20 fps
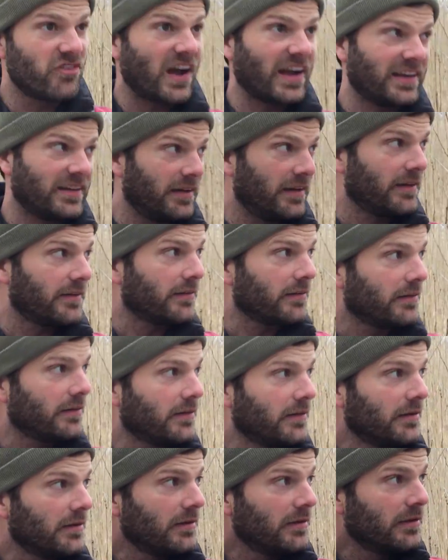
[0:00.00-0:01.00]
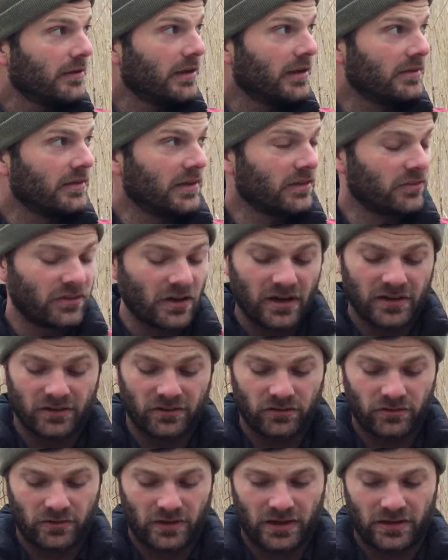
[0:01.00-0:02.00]
find it in the exotic
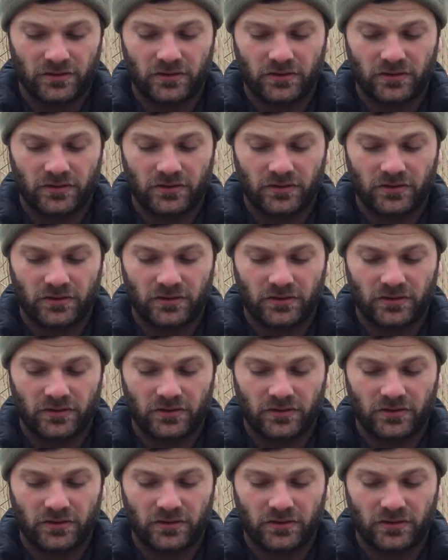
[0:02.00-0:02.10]
strain.